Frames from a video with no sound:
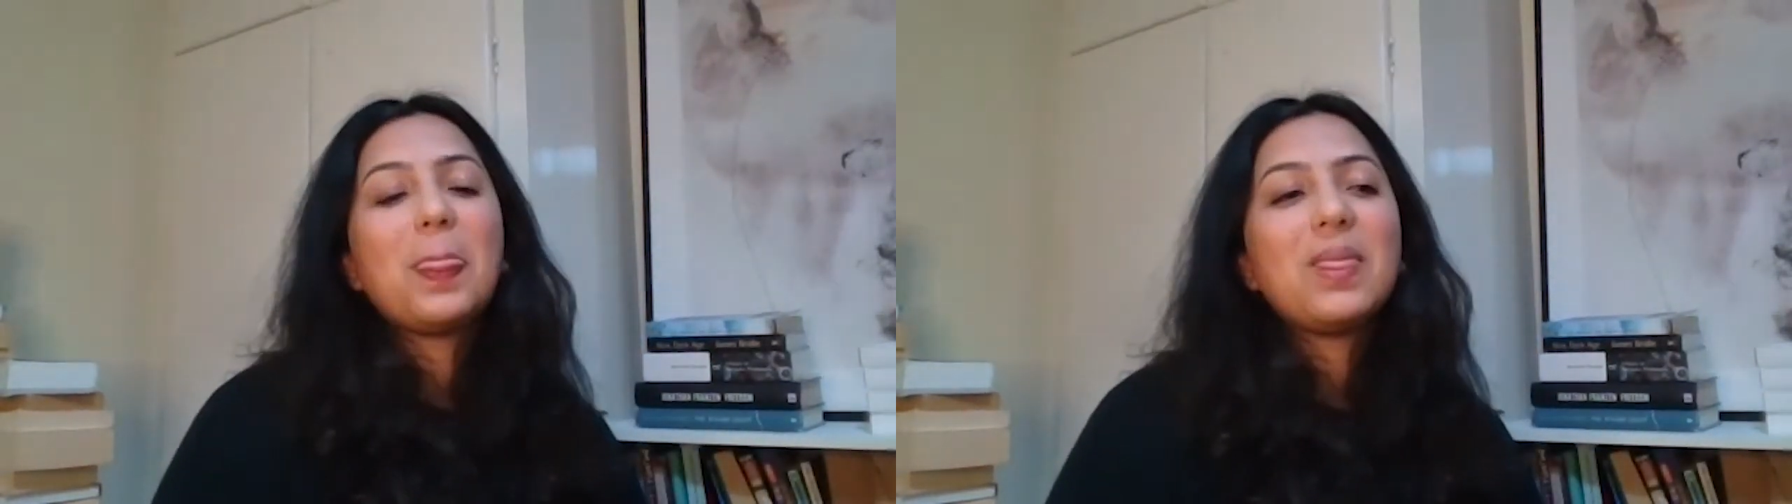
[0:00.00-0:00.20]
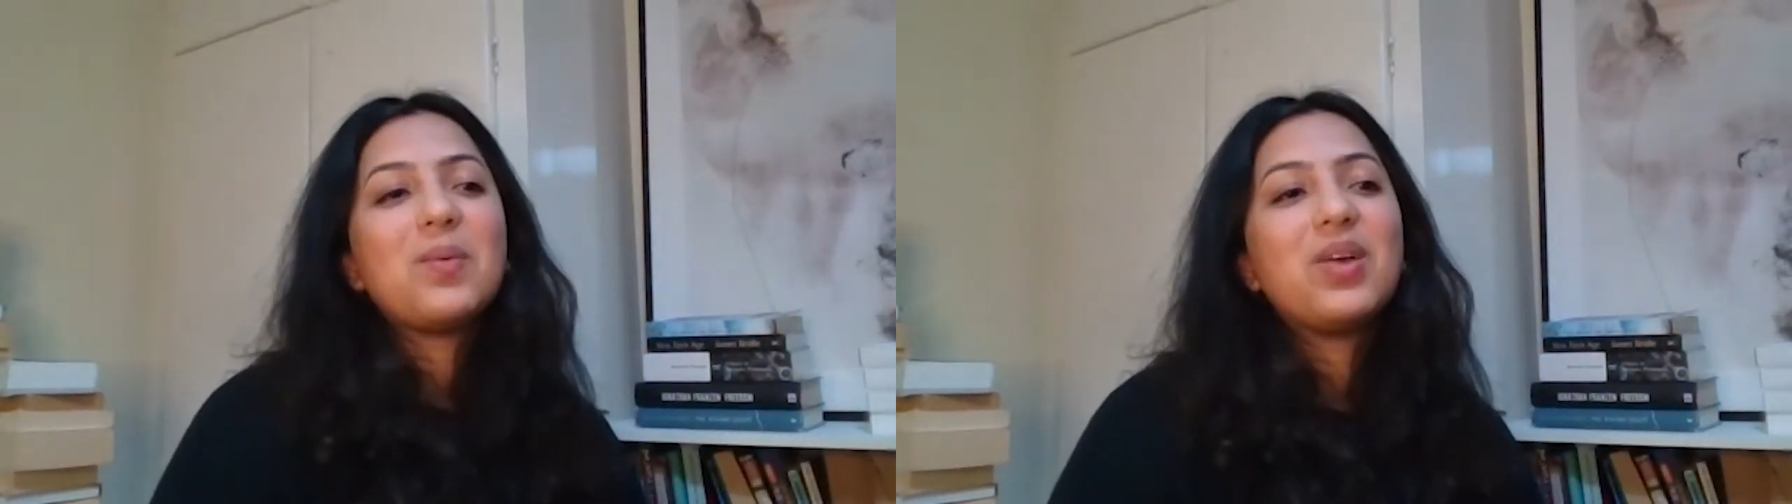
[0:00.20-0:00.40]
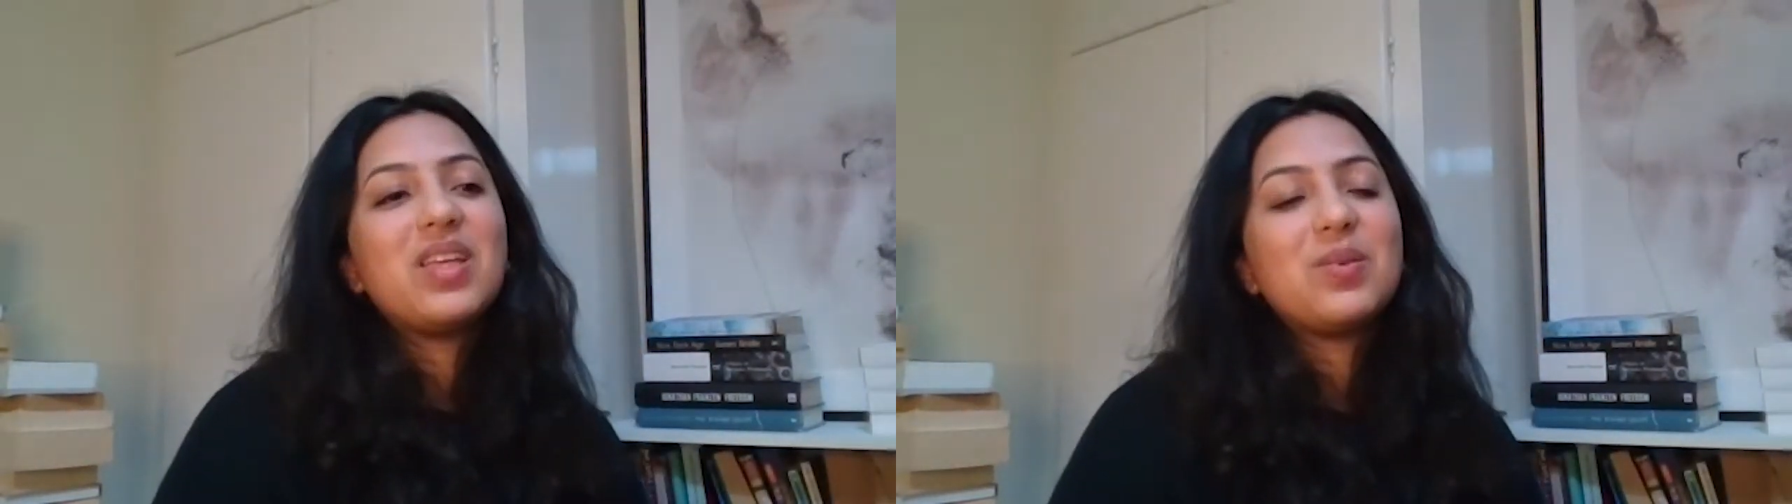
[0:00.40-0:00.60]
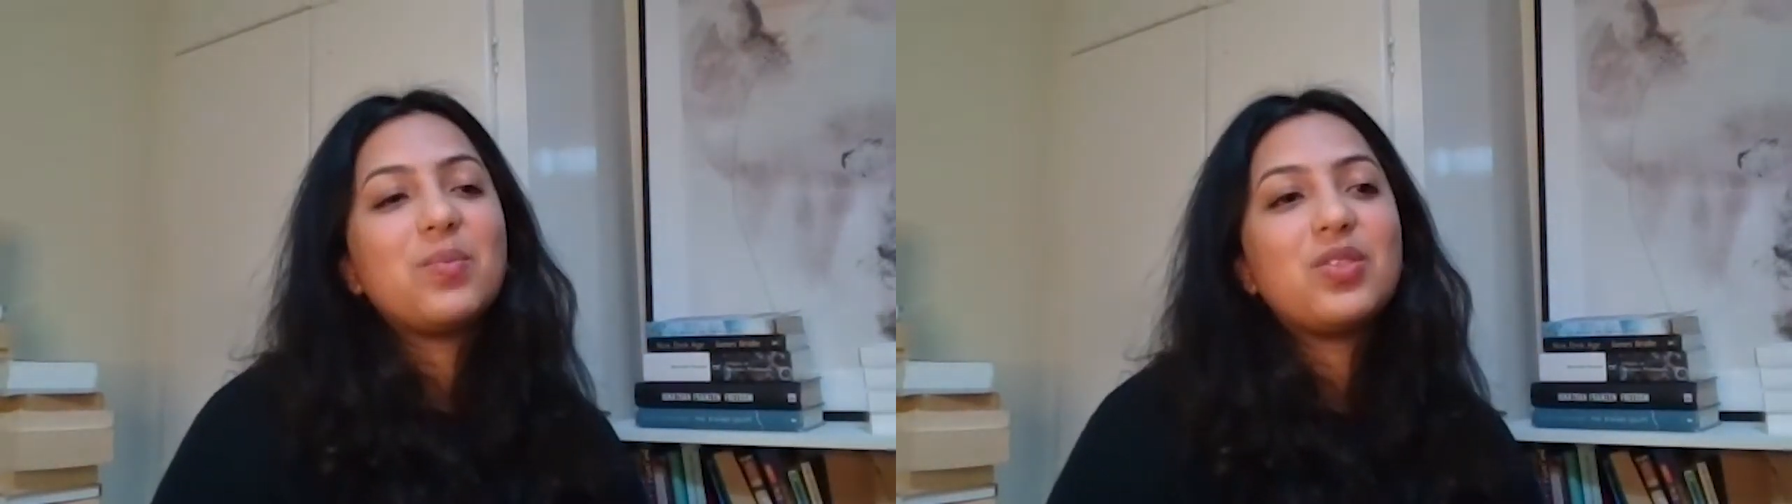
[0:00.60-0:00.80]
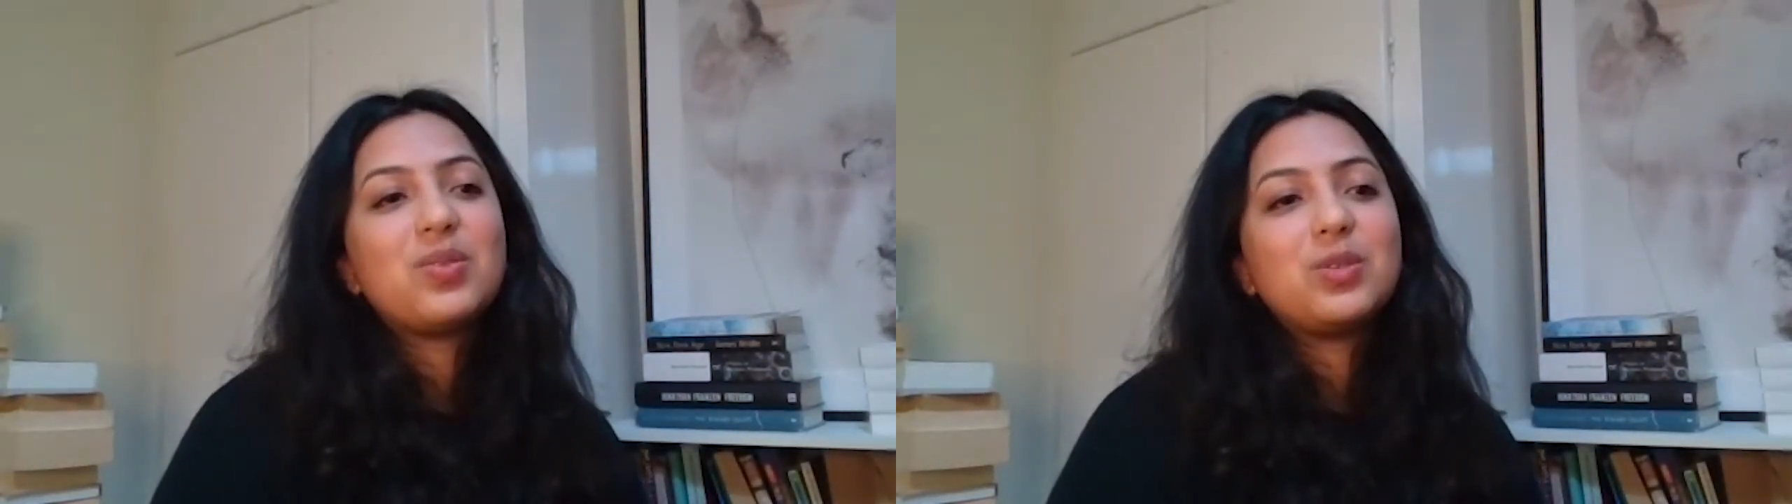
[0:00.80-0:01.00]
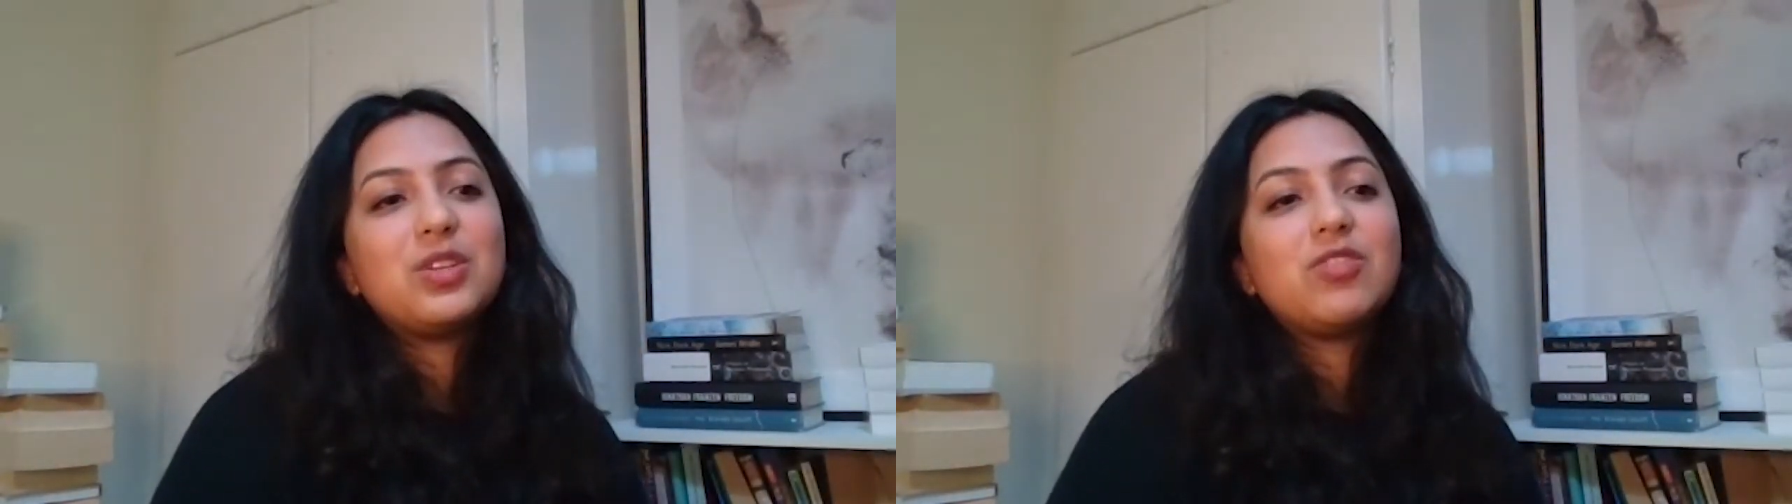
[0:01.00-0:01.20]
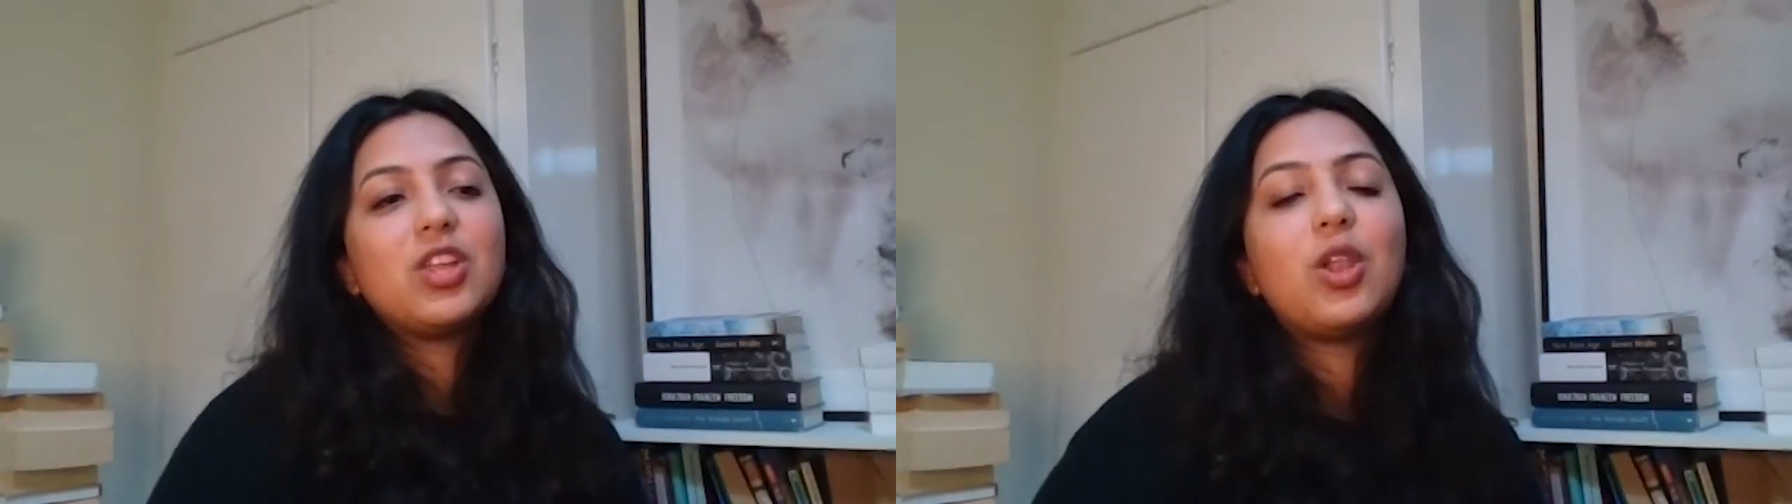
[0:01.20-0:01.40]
With sort of the